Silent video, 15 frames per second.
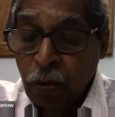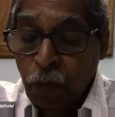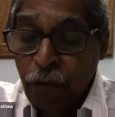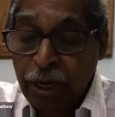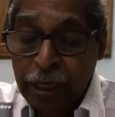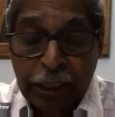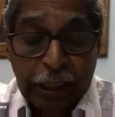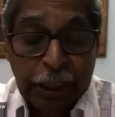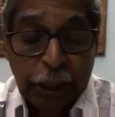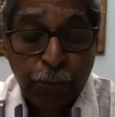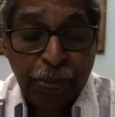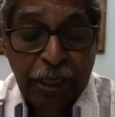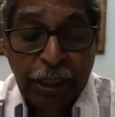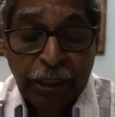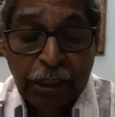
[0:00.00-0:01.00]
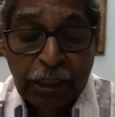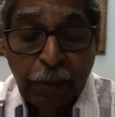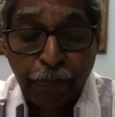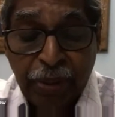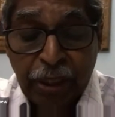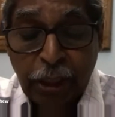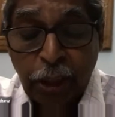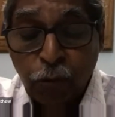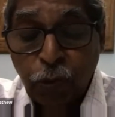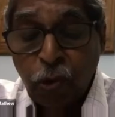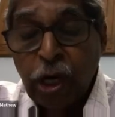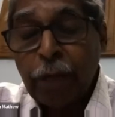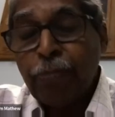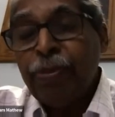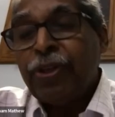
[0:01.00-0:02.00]
where it is being submitted for
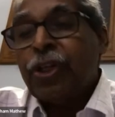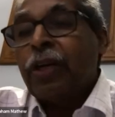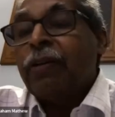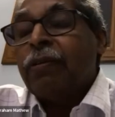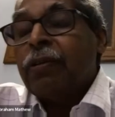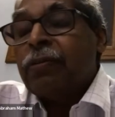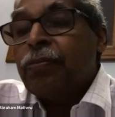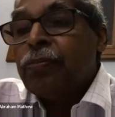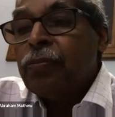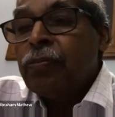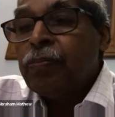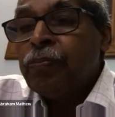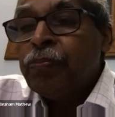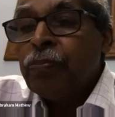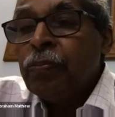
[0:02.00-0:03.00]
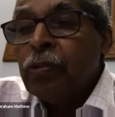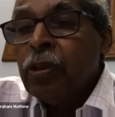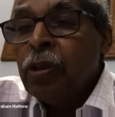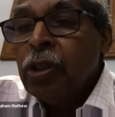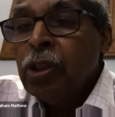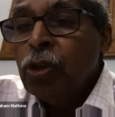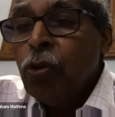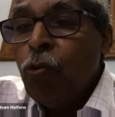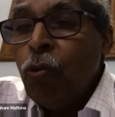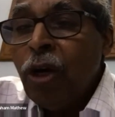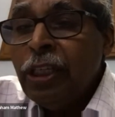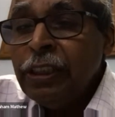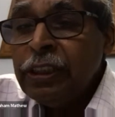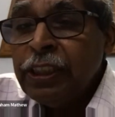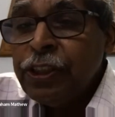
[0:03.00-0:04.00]
admission. So
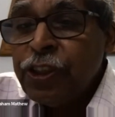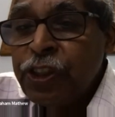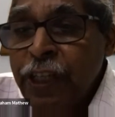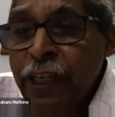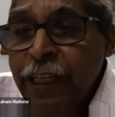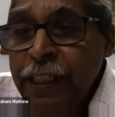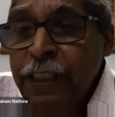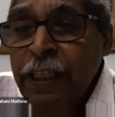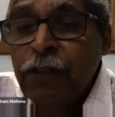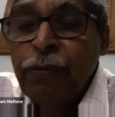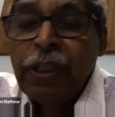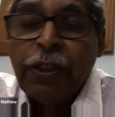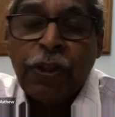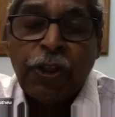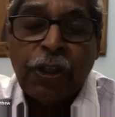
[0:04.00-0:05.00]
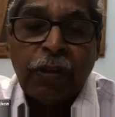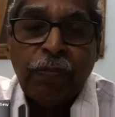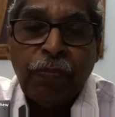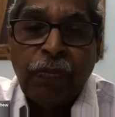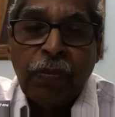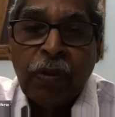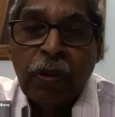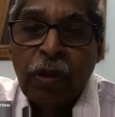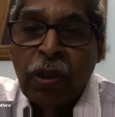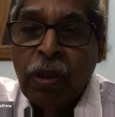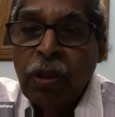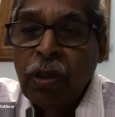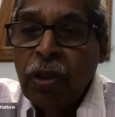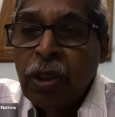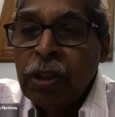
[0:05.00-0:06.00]
what is the stage at which
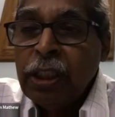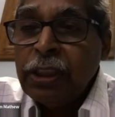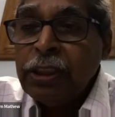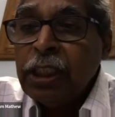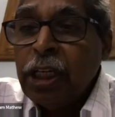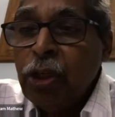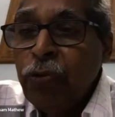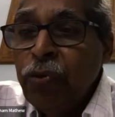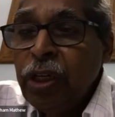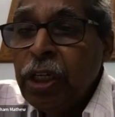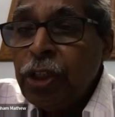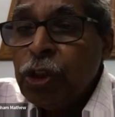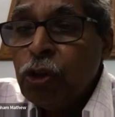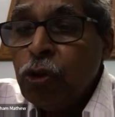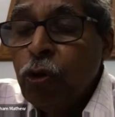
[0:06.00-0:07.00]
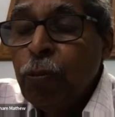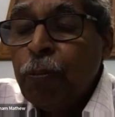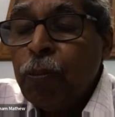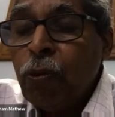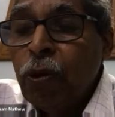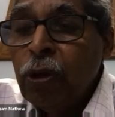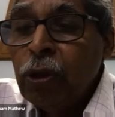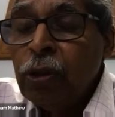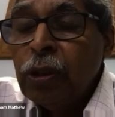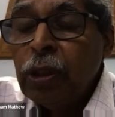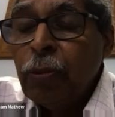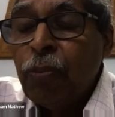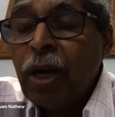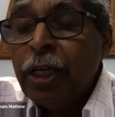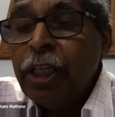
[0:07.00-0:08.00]
the certificate
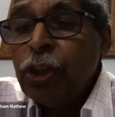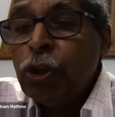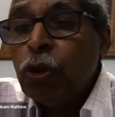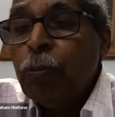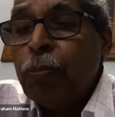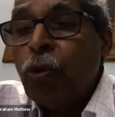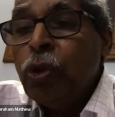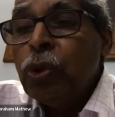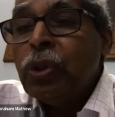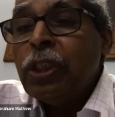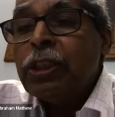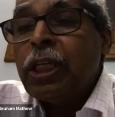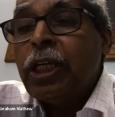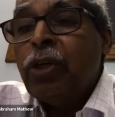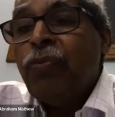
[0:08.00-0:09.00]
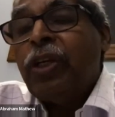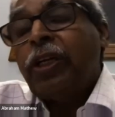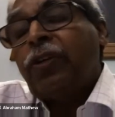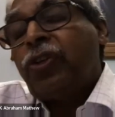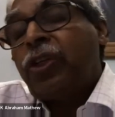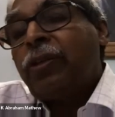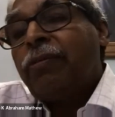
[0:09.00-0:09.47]
the party should produce the certificate?